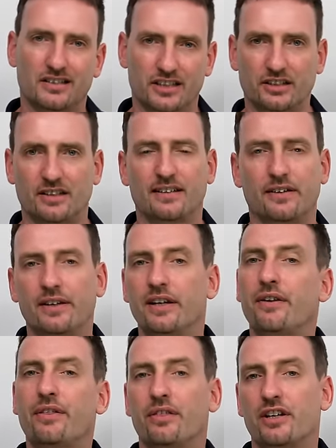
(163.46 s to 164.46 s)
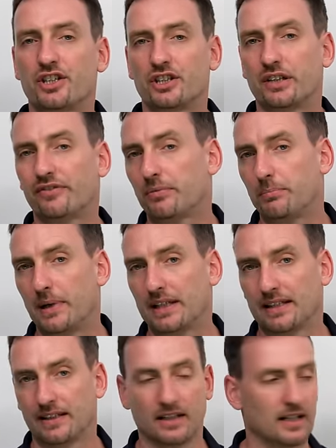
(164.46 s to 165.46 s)
just underneath the shift
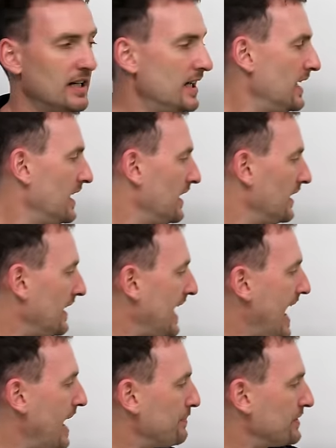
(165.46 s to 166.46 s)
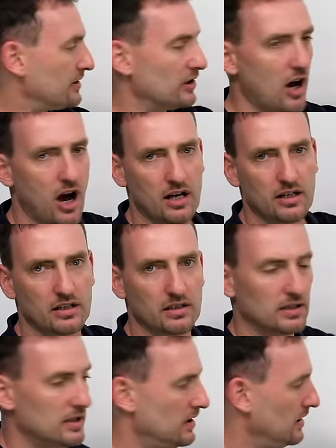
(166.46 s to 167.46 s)
button. Caps lock.
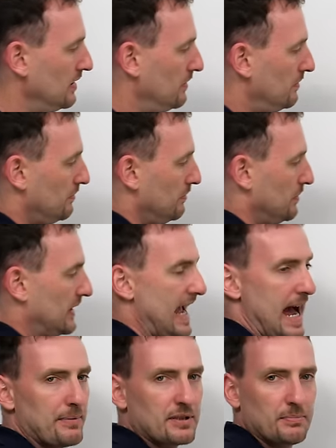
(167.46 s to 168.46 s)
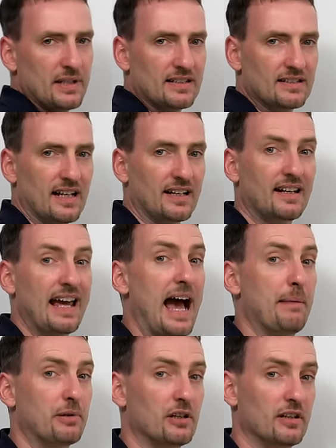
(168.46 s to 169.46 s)
Caps means like
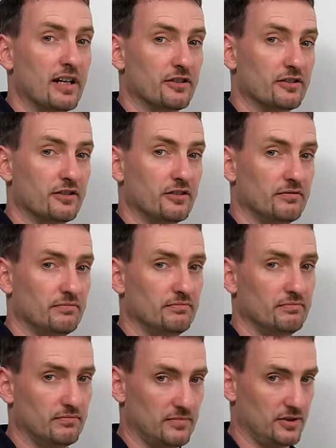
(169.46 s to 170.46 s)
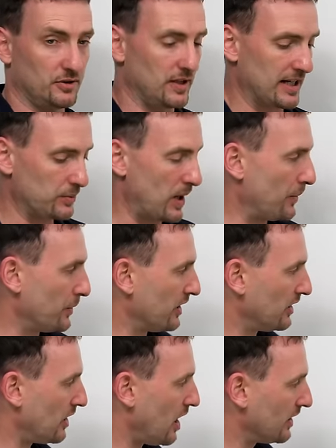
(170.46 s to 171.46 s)
capital letters. So that's why we
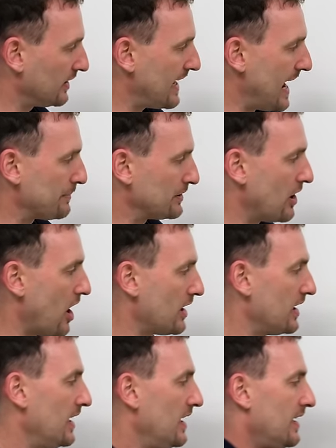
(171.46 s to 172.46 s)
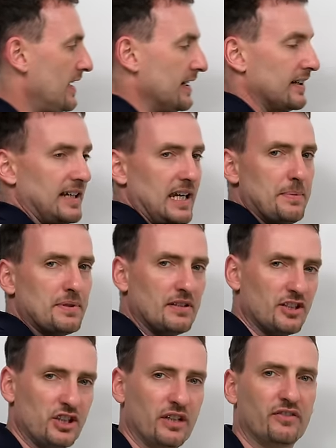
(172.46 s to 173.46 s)
call it caps lock. And it keeps
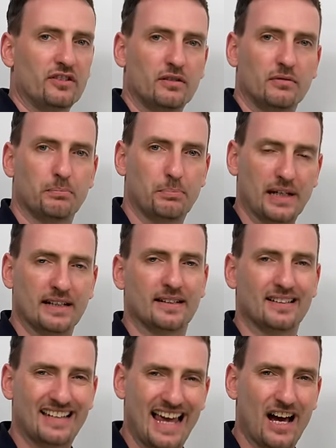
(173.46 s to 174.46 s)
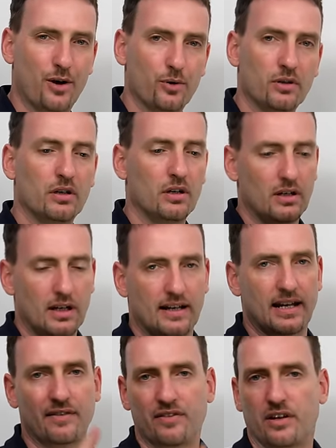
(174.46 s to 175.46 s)
the shift button down
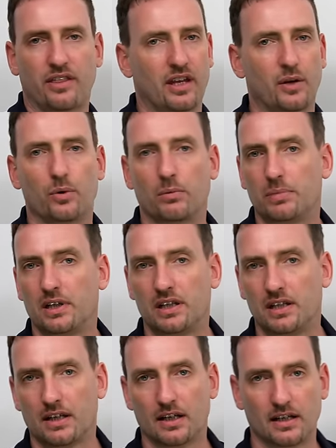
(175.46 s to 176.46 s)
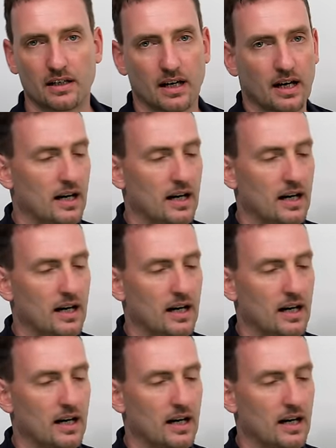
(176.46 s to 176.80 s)
and everything will be in